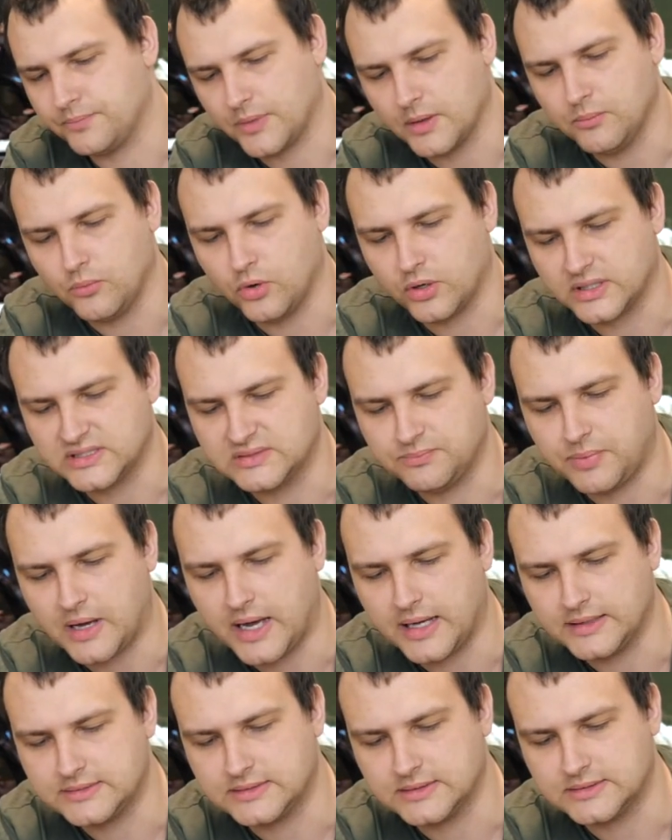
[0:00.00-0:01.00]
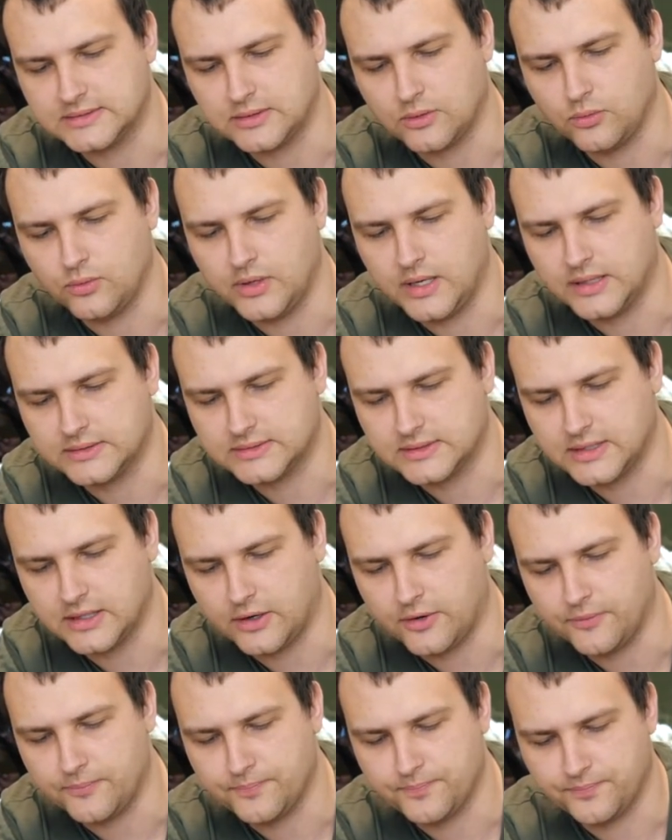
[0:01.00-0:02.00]
more spicy. So let's
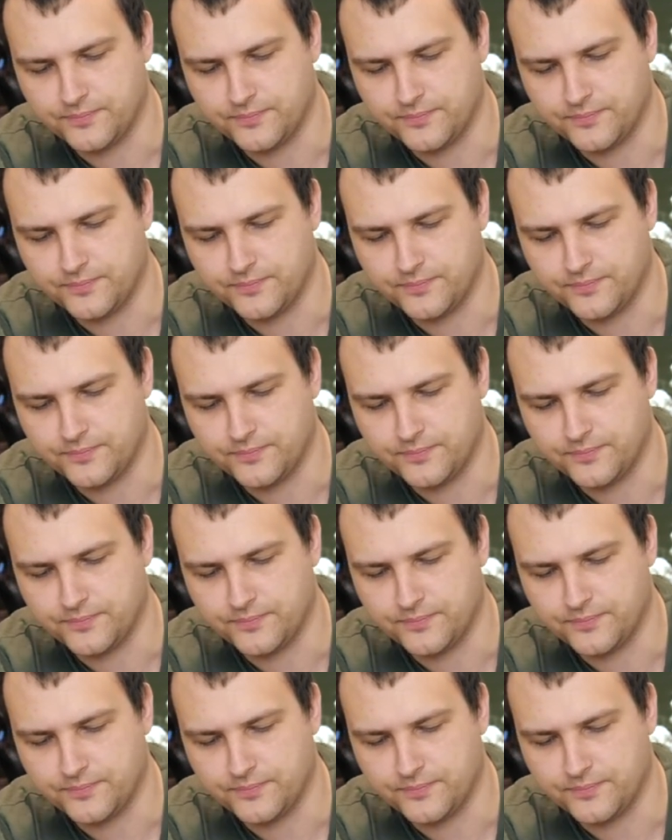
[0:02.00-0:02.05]
go.